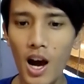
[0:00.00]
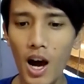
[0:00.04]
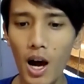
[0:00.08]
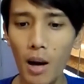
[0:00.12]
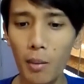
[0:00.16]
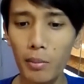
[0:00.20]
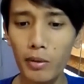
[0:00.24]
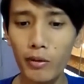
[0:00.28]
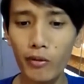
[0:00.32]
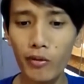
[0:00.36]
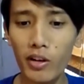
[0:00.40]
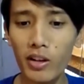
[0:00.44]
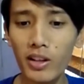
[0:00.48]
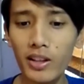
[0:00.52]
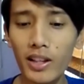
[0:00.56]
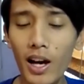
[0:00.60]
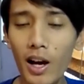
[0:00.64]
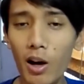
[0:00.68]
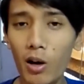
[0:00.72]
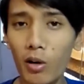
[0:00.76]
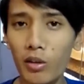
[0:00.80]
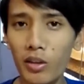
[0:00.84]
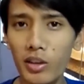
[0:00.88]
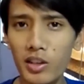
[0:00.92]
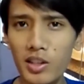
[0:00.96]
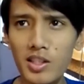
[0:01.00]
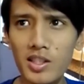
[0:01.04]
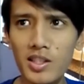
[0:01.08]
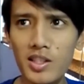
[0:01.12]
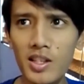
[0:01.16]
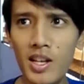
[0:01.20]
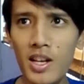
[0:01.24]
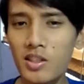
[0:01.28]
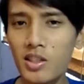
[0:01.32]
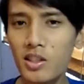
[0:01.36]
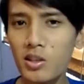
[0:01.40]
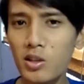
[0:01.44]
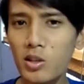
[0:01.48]
But for now, this
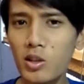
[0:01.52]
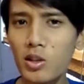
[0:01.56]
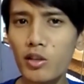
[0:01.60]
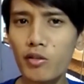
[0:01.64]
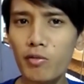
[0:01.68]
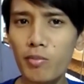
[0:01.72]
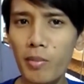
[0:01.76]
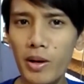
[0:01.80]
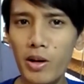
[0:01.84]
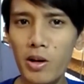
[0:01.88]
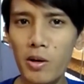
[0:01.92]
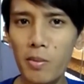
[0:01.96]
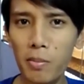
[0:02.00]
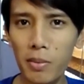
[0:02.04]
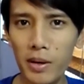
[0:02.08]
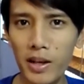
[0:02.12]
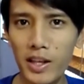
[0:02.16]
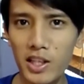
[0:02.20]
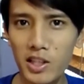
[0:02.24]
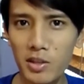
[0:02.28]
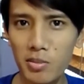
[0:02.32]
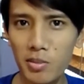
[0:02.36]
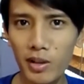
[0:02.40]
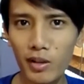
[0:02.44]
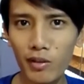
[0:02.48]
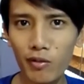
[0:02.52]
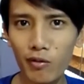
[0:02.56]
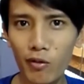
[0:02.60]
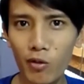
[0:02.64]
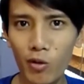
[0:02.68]
is sort of my replacement